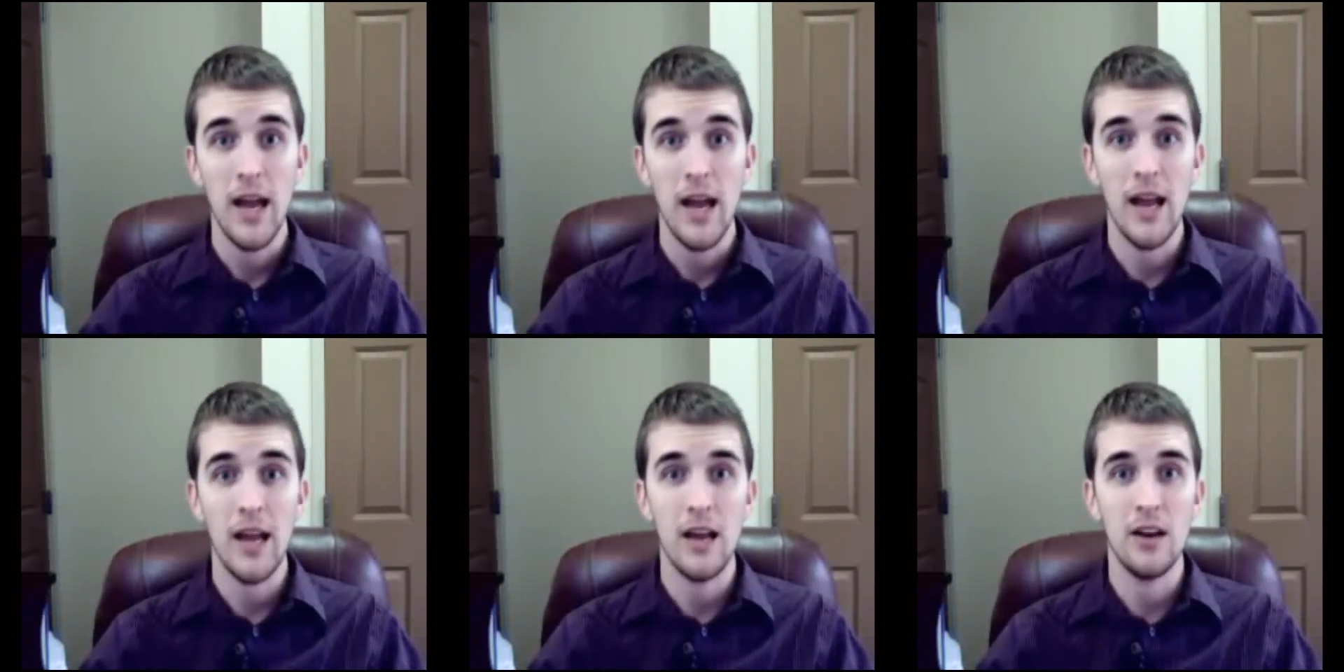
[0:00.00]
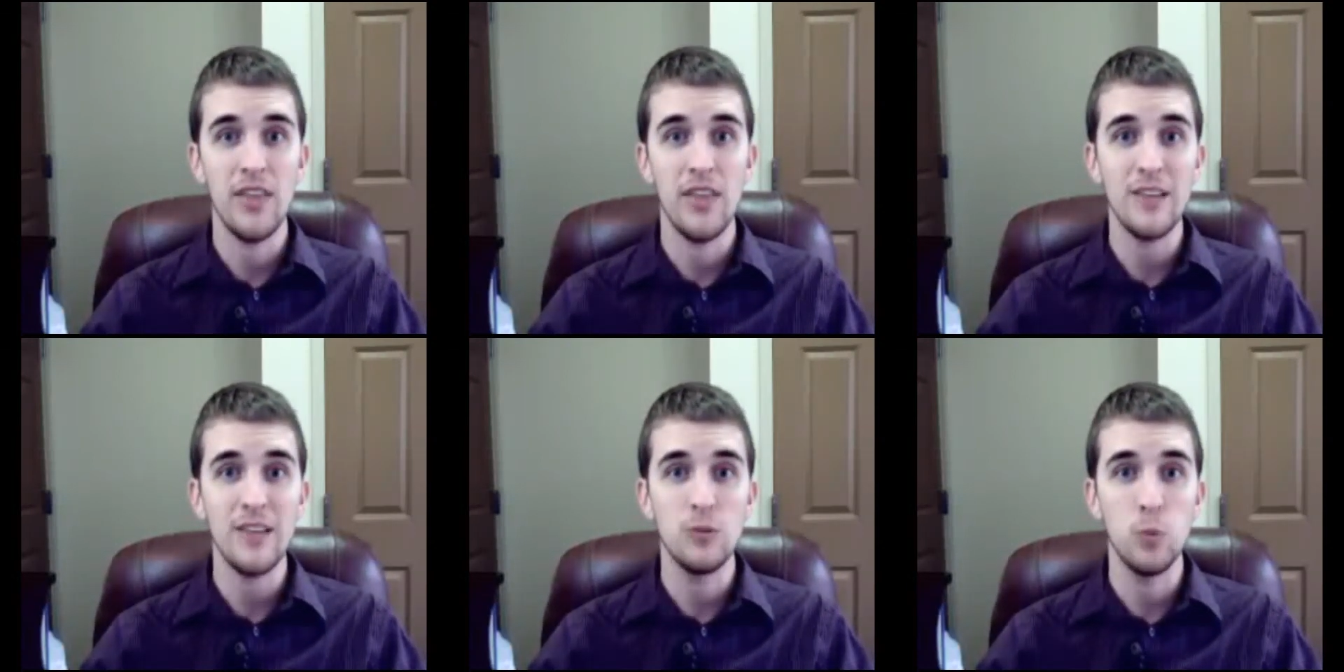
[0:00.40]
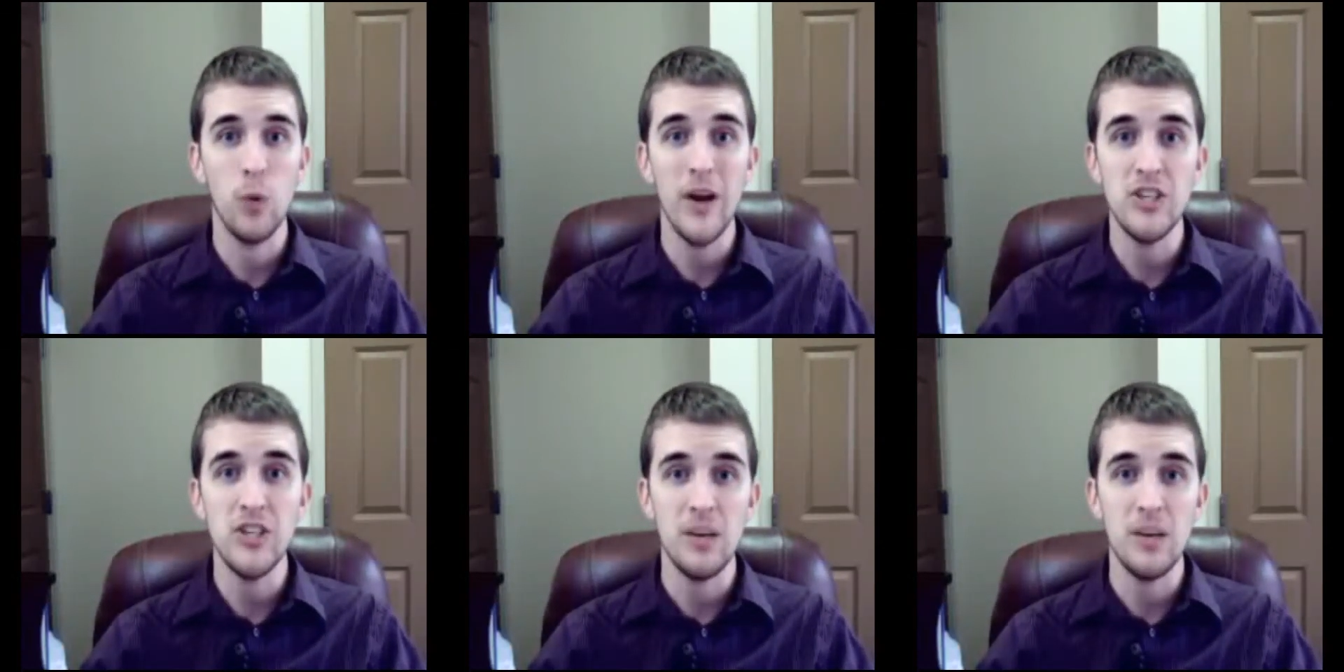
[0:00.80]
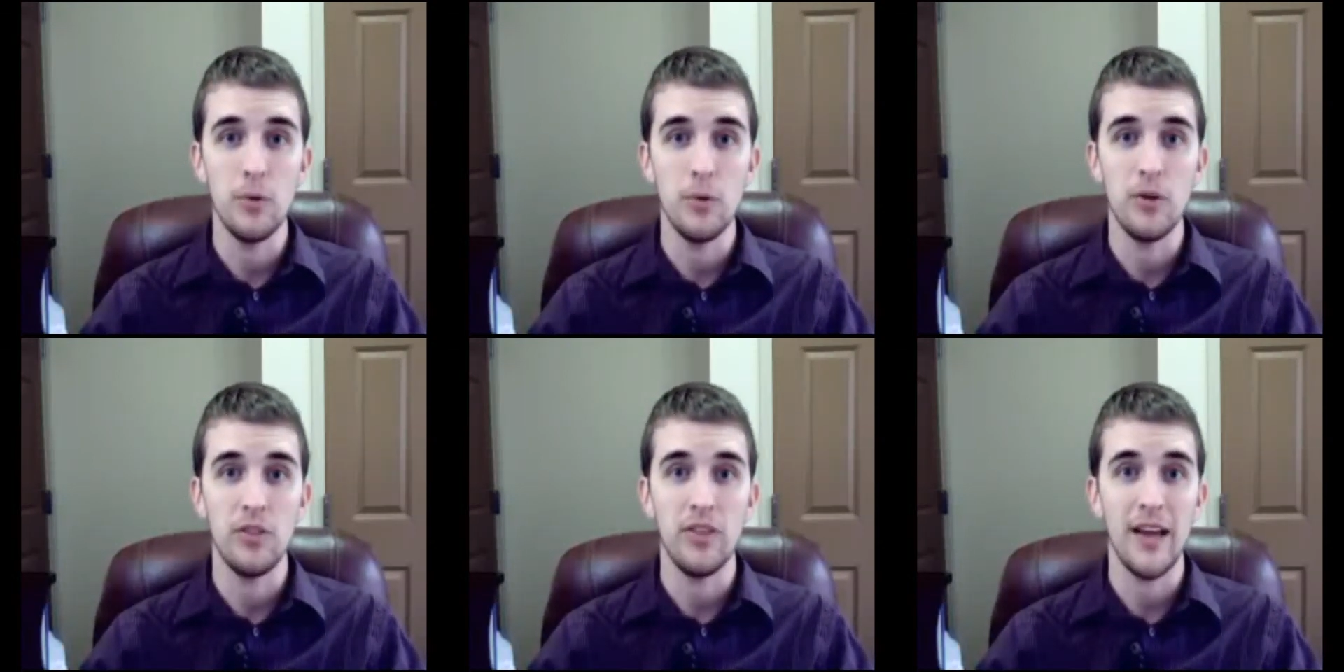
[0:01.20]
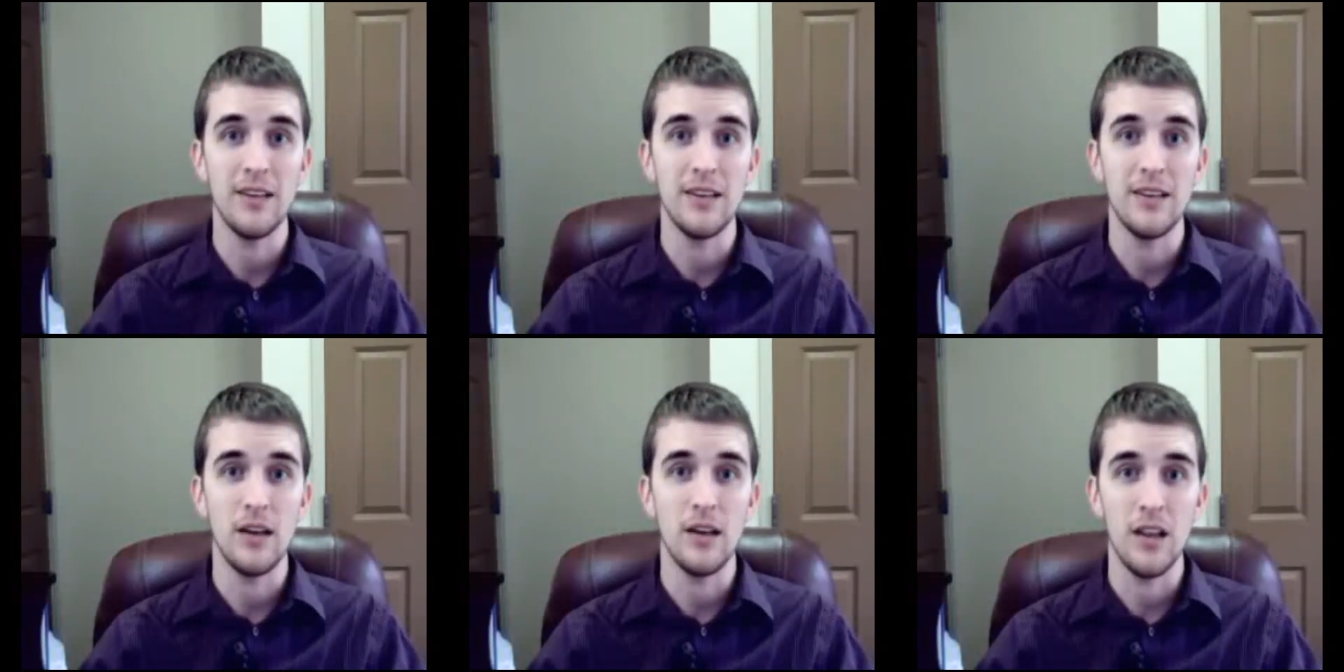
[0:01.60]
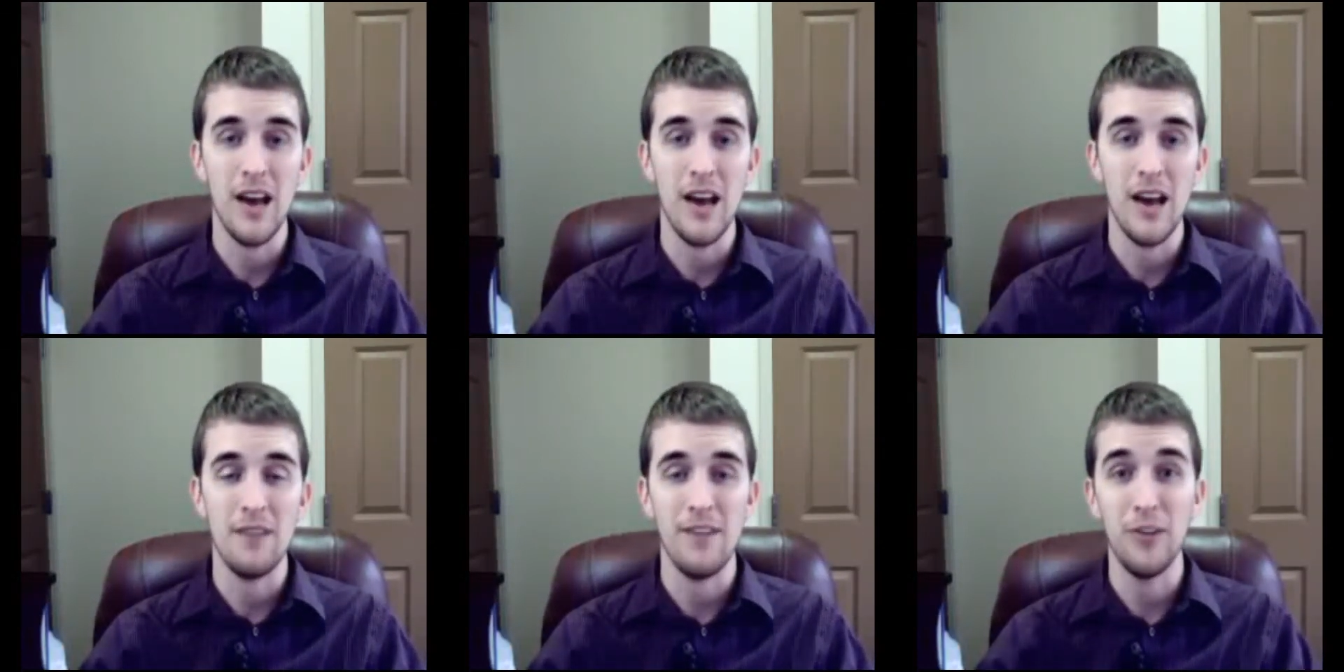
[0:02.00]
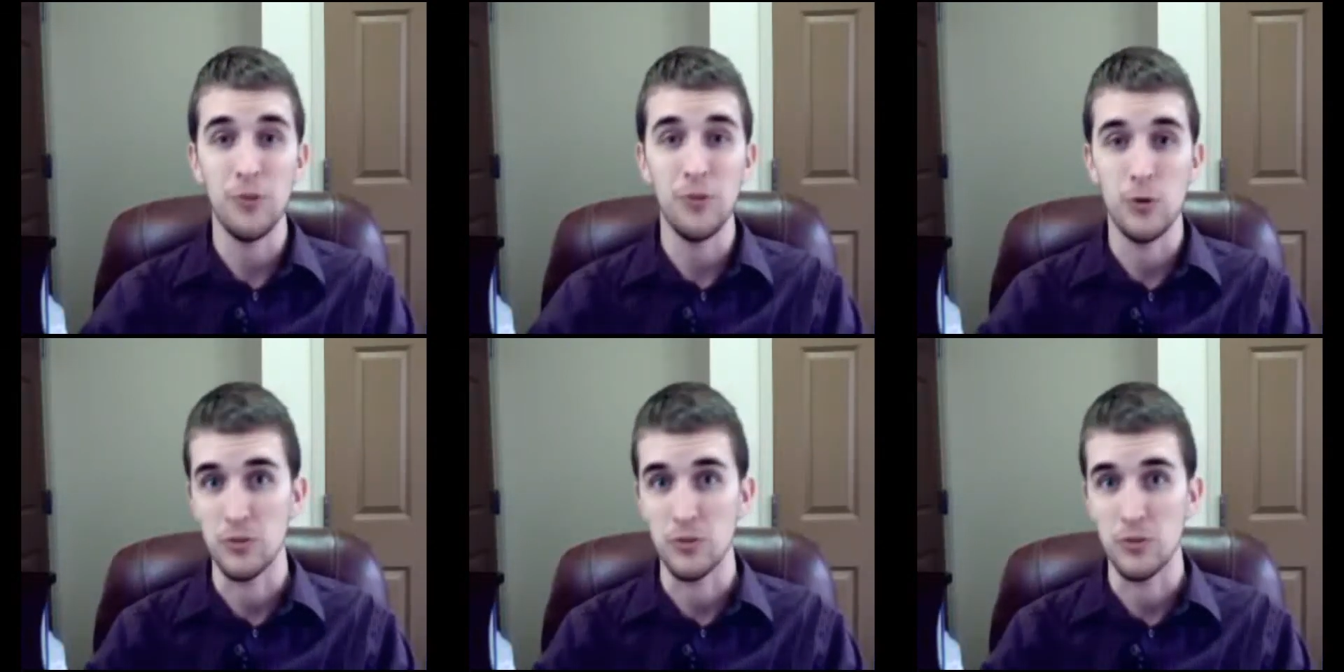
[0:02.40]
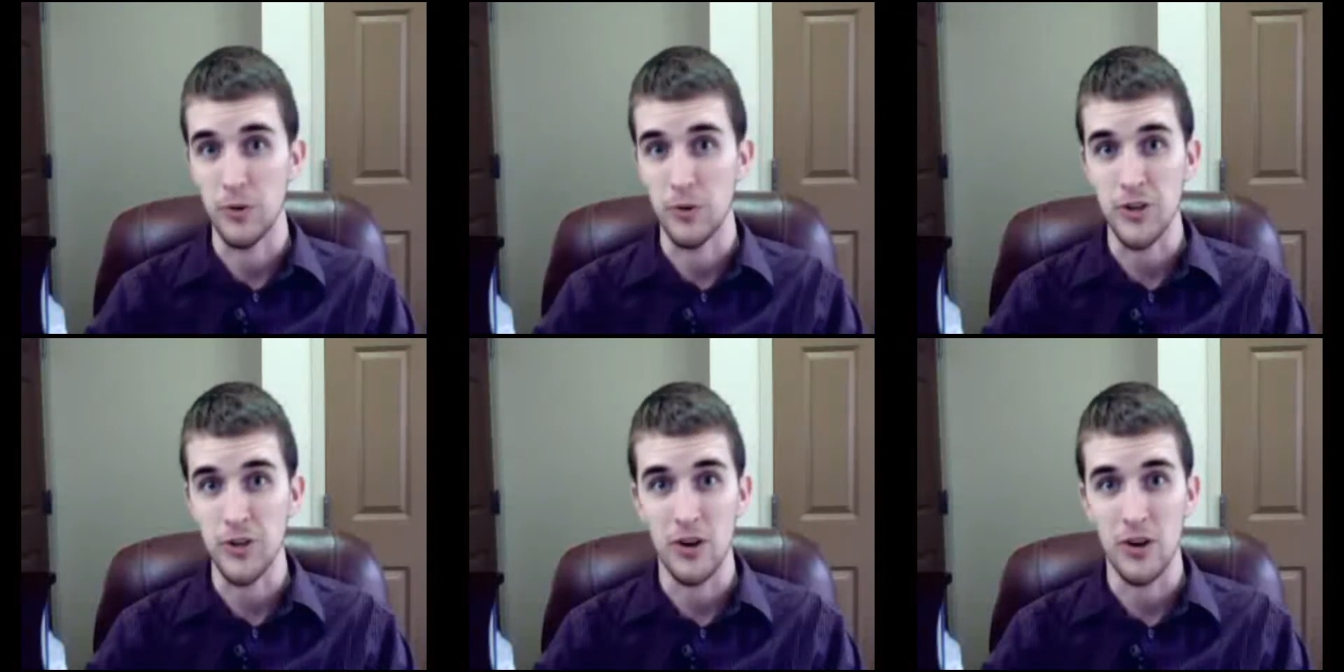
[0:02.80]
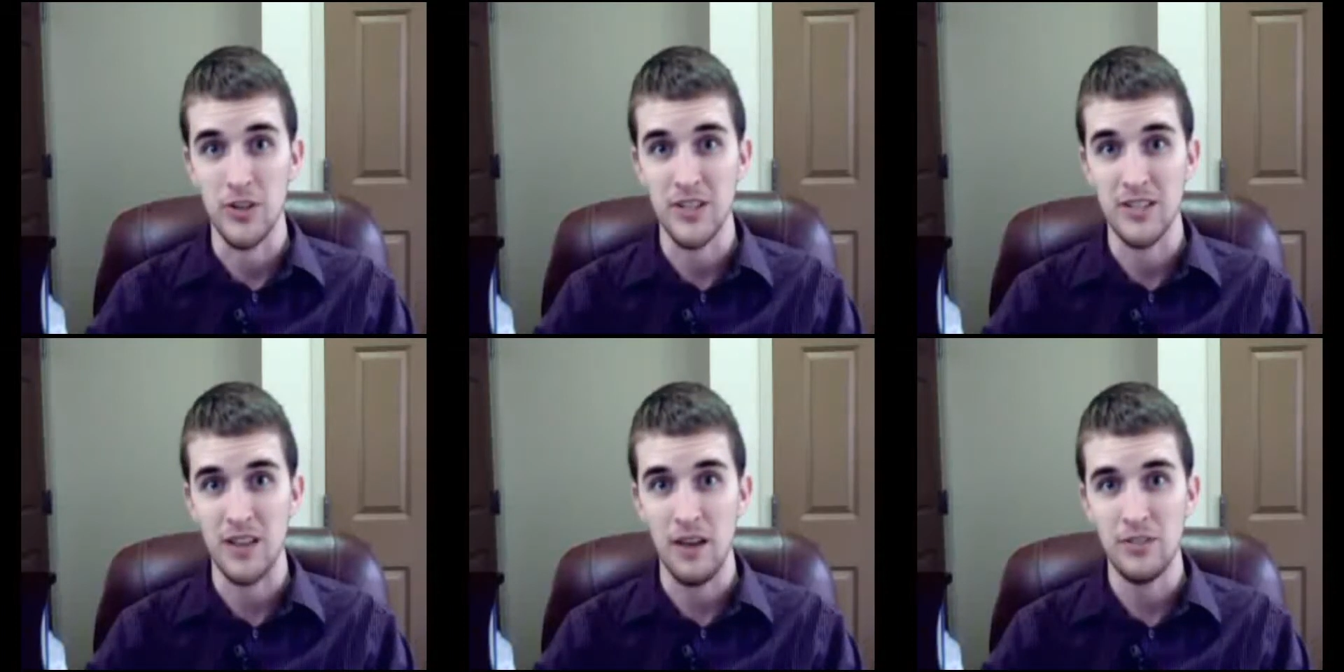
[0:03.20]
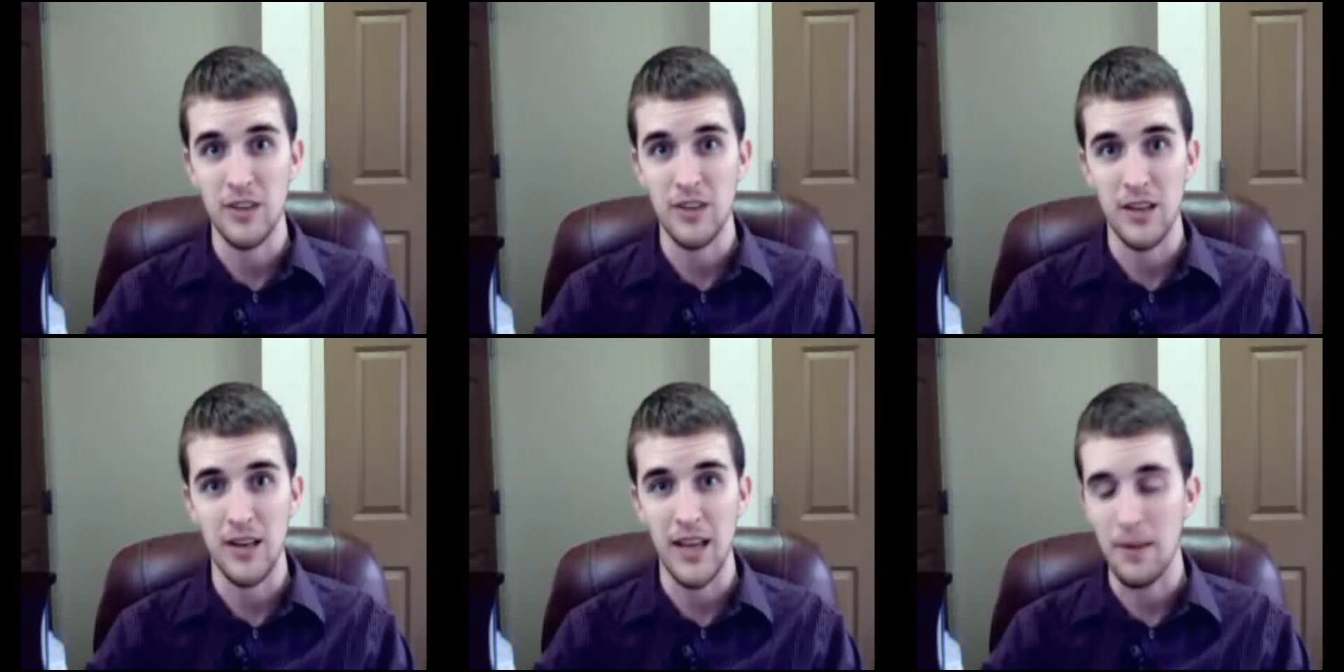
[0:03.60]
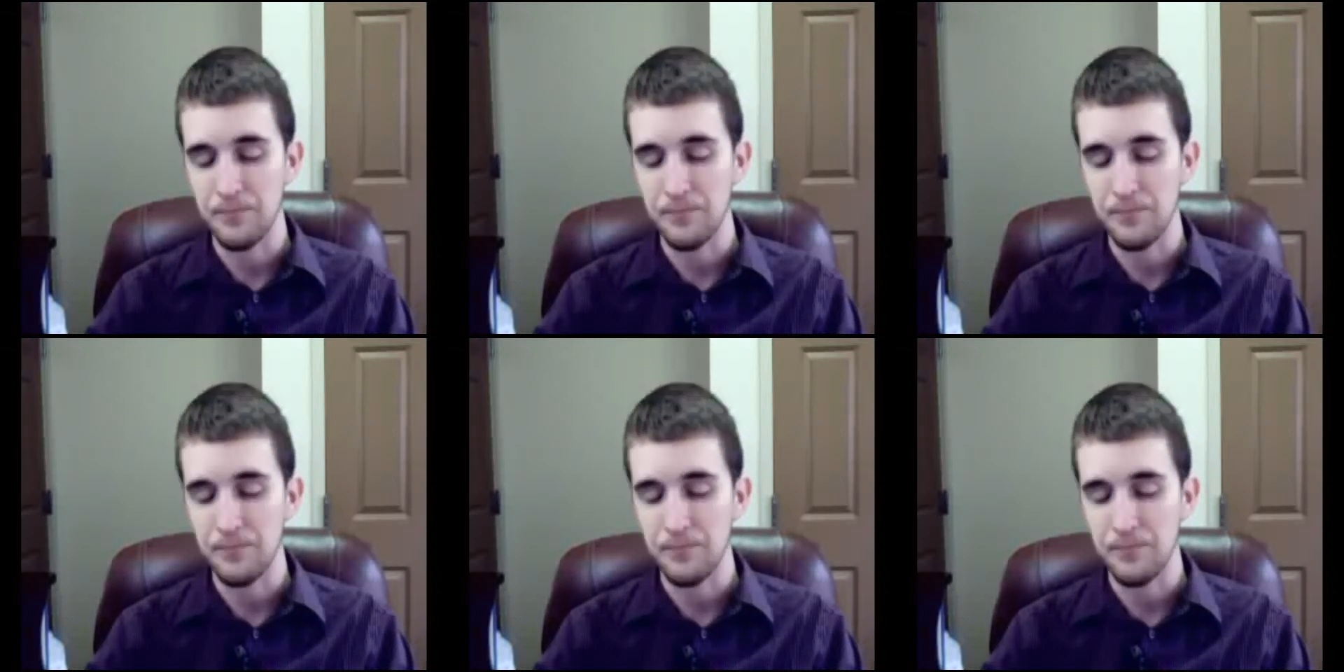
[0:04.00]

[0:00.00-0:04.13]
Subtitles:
And that's way cheaper than a lot of outsourcers will charge, because I've seen